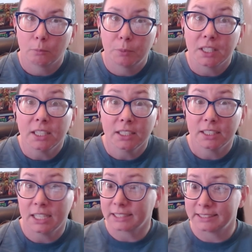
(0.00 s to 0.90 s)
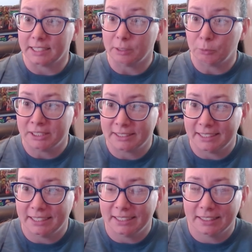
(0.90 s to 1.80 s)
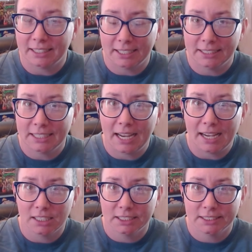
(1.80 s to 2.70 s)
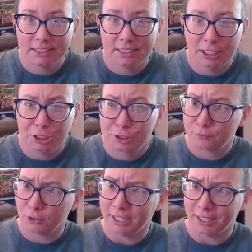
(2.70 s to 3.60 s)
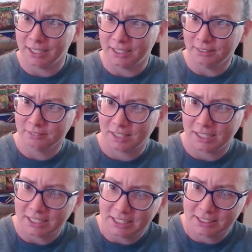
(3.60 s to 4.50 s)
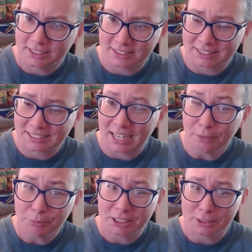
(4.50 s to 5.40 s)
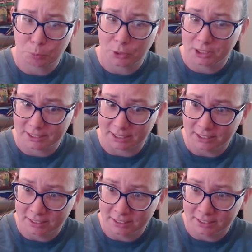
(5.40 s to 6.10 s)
But then the next scene, we see that Atlas is free again. Like, he has escaped his prison,